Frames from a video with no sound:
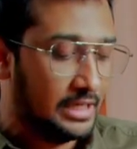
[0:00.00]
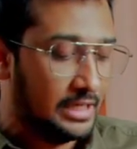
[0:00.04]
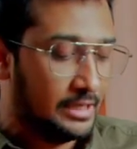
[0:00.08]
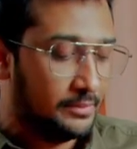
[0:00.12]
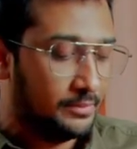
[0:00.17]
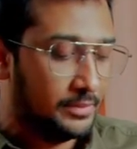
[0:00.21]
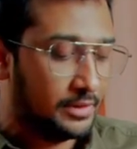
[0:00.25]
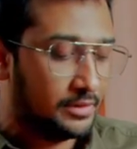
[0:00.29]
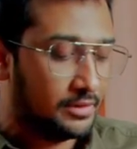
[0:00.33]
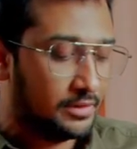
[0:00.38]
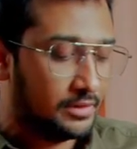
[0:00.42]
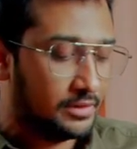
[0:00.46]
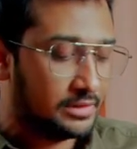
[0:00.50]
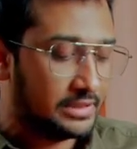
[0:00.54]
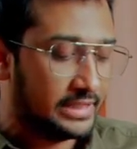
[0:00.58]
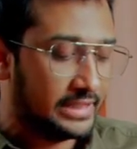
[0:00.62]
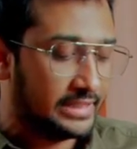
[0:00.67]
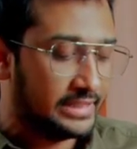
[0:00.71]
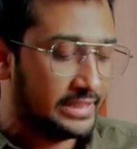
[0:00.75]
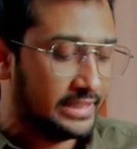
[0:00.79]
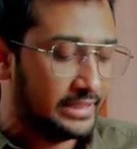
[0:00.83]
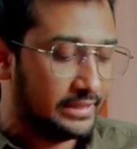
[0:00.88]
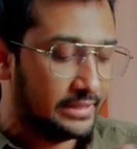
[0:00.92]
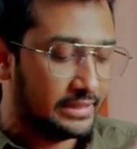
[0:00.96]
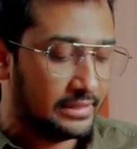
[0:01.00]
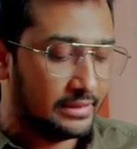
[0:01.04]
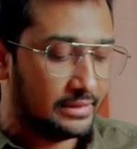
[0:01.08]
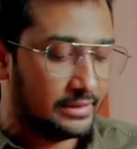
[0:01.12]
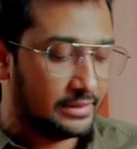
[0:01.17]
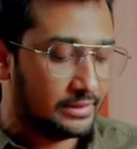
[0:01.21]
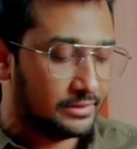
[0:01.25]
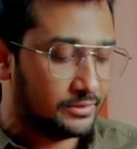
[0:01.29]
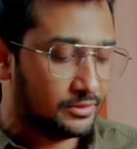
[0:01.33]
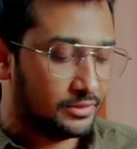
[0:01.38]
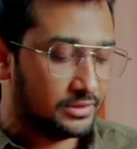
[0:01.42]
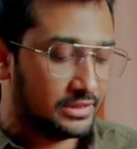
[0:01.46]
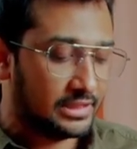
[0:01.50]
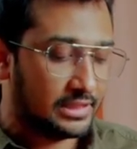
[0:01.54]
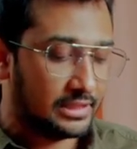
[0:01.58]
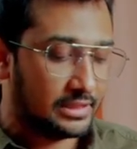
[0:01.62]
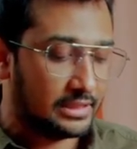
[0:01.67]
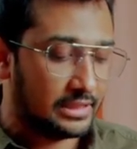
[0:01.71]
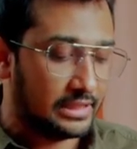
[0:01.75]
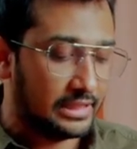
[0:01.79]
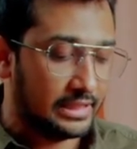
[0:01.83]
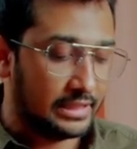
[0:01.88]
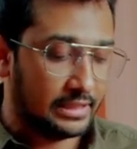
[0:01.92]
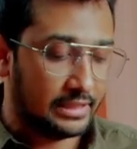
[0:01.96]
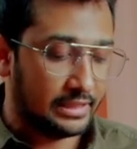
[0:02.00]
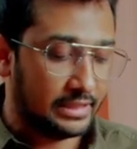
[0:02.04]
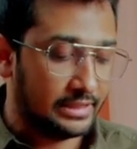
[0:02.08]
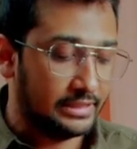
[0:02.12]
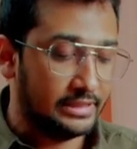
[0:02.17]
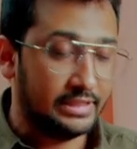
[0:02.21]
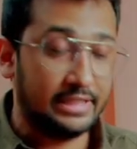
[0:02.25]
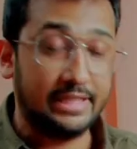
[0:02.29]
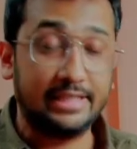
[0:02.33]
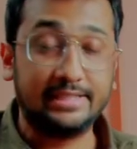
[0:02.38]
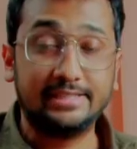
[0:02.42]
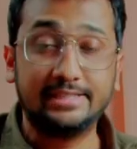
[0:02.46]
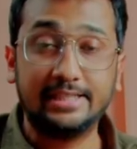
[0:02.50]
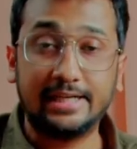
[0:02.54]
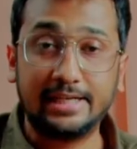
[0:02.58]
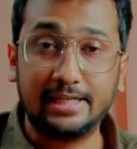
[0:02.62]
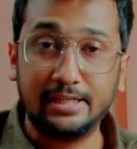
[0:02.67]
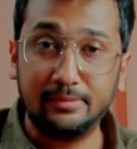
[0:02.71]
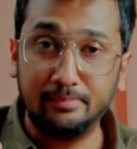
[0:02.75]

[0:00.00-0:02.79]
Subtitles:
because I think those are in the exactly